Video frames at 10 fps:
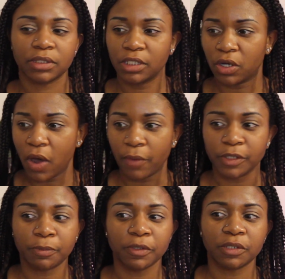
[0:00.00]
I was
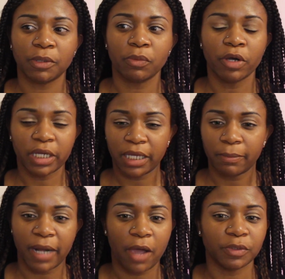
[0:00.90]
supposed to be working,
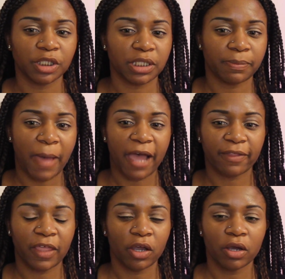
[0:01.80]
but I was just back
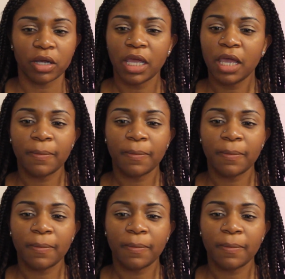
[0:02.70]
there